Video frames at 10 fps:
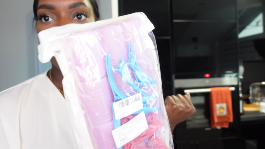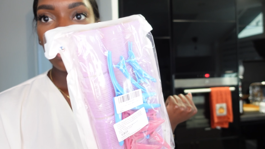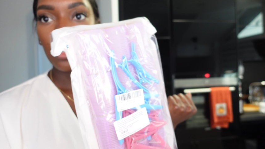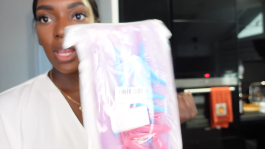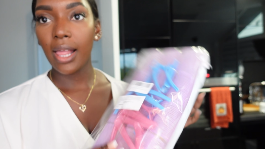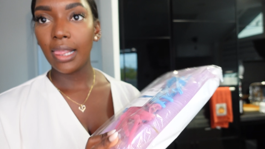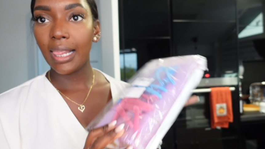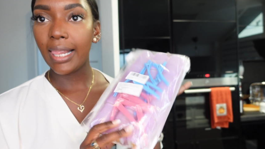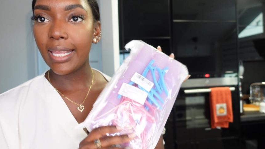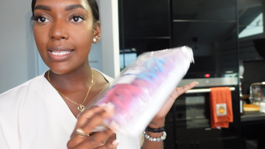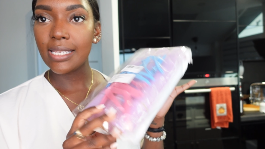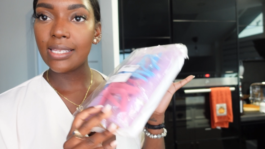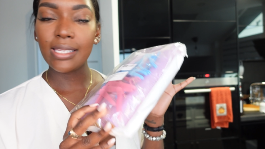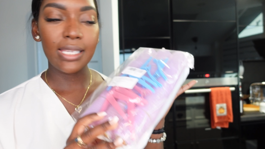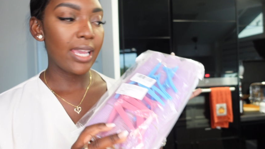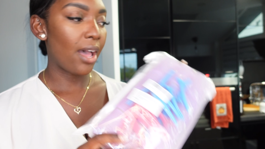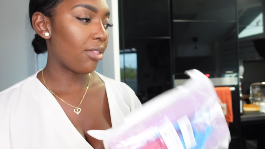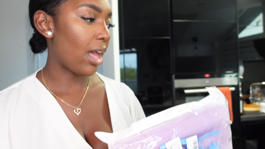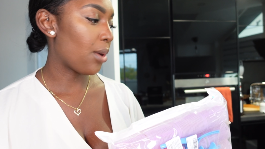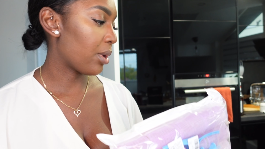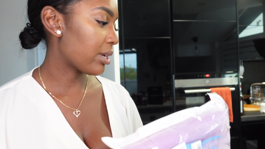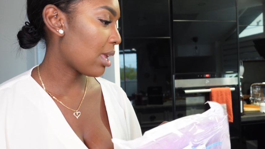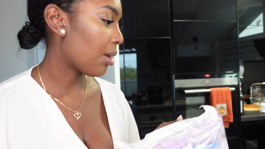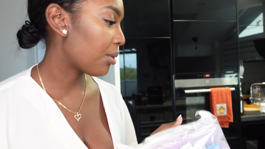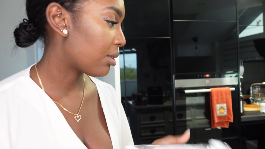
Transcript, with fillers: So yeah, let's see how that works out.